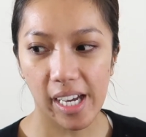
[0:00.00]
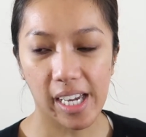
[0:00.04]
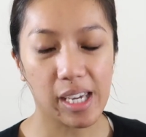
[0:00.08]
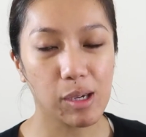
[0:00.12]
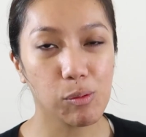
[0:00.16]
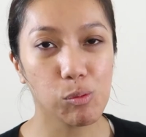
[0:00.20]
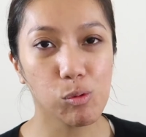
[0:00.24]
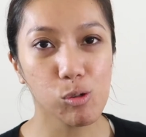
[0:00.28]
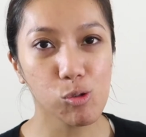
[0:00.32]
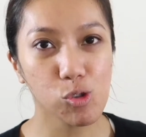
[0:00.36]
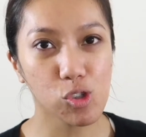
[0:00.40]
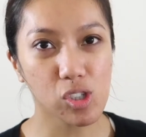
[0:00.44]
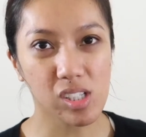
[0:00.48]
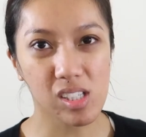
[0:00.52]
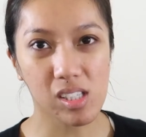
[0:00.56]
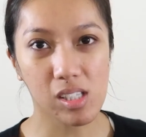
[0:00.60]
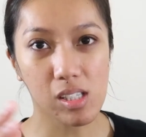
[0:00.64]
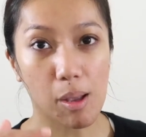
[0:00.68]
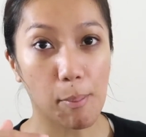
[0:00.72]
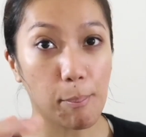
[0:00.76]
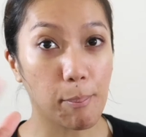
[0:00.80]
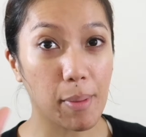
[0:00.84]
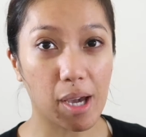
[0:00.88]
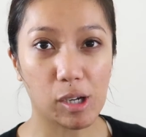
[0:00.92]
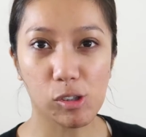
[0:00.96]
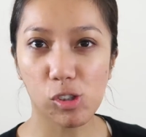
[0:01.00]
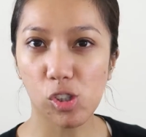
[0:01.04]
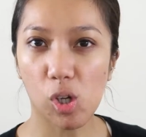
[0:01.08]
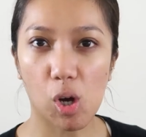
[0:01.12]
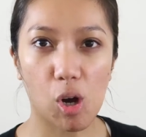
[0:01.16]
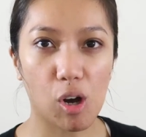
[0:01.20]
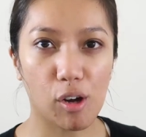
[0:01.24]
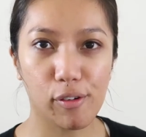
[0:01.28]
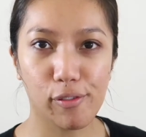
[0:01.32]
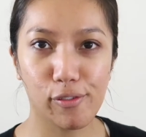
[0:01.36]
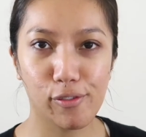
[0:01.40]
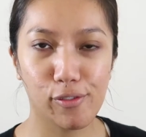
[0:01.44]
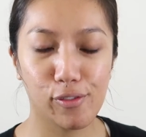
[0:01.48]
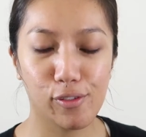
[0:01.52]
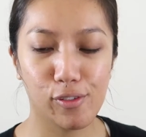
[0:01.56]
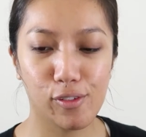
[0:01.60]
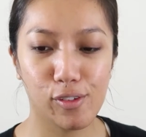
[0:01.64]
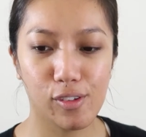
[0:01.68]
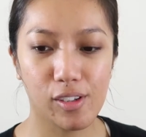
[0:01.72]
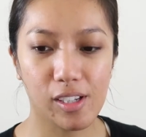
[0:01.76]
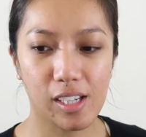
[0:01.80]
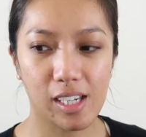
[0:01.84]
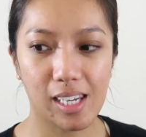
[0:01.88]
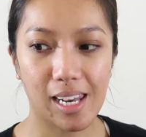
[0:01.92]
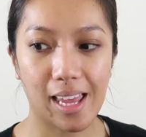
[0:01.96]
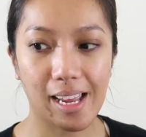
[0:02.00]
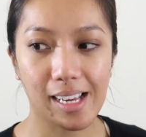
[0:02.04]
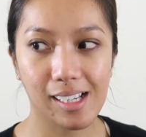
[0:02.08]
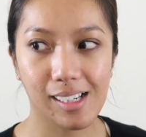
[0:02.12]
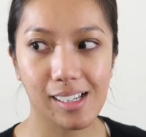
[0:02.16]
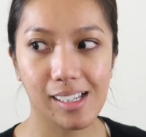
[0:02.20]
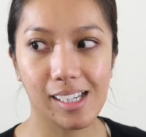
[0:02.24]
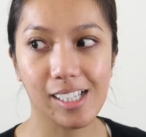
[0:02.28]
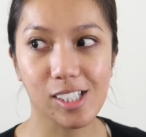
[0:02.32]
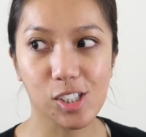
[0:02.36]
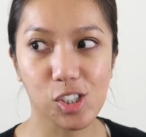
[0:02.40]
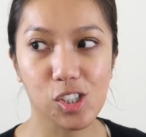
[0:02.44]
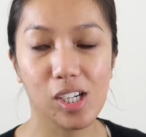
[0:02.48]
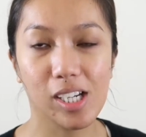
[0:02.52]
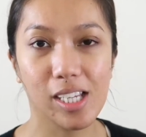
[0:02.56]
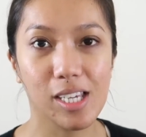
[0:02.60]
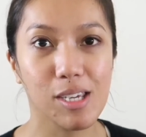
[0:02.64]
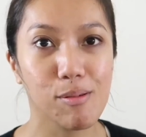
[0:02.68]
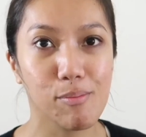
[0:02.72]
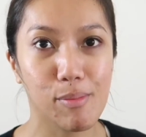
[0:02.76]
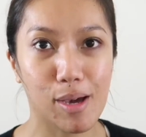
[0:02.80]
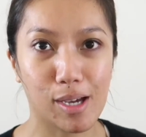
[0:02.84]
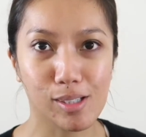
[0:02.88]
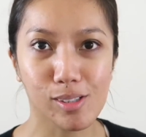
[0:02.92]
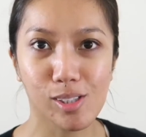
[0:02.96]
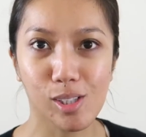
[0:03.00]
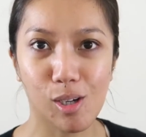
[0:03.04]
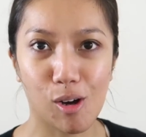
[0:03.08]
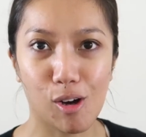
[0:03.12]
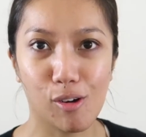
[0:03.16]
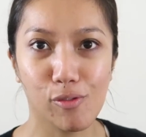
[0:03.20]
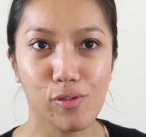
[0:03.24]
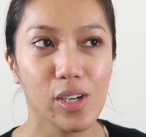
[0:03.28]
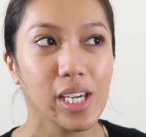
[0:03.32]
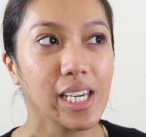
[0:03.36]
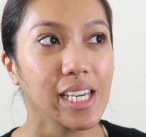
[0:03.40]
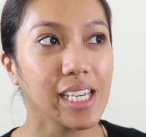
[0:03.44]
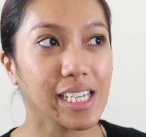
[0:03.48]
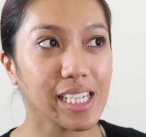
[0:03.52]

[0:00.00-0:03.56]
it will just melt off like literally melt off.